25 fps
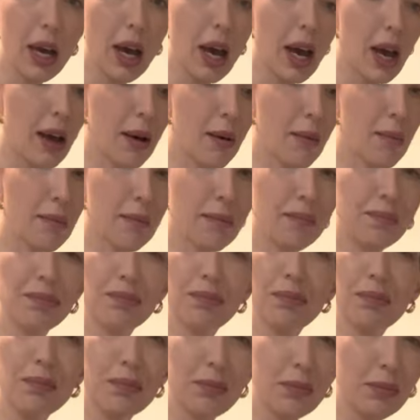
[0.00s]
Um,
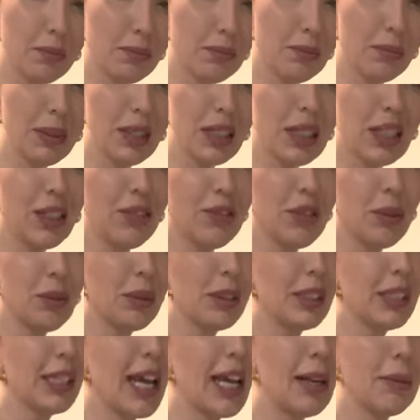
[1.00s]
even
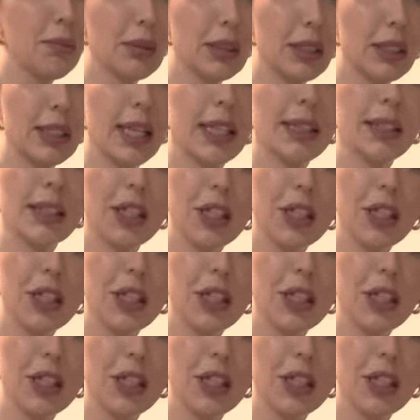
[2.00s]
retained placenta,